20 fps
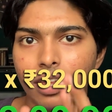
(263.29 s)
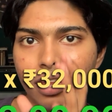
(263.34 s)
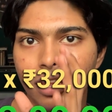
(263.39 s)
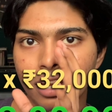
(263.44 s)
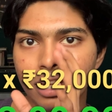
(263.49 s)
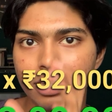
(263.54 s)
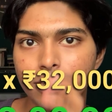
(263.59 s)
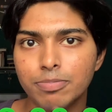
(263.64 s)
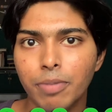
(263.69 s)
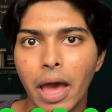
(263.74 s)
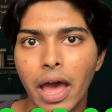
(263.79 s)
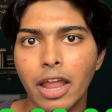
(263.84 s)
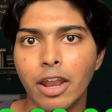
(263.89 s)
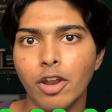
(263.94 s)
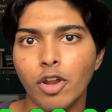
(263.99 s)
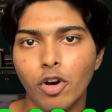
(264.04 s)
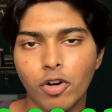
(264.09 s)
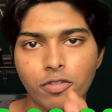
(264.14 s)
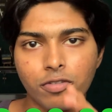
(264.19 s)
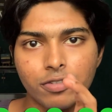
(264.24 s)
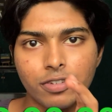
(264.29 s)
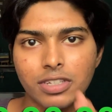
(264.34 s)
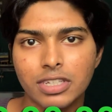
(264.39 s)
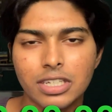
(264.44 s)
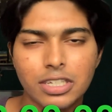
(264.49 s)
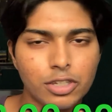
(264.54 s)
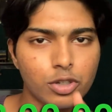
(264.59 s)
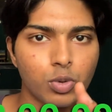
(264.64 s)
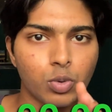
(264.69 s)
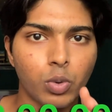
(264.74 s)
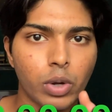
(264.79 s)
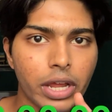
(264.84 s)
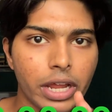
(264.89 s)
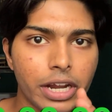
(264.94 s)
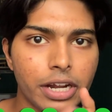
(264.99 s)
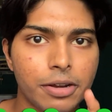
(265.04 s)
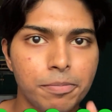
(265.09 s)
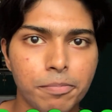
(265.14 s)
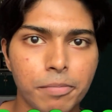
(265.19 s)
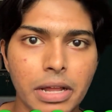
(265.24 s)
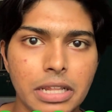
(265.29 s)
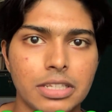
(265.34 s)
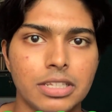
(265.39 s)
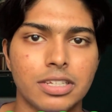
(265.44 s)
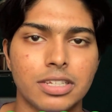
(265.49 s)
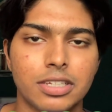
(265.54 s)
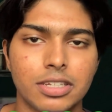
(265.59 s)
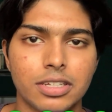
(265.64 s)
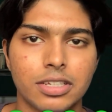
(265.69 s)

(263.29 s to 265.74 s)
in a span of 6 to 8 months.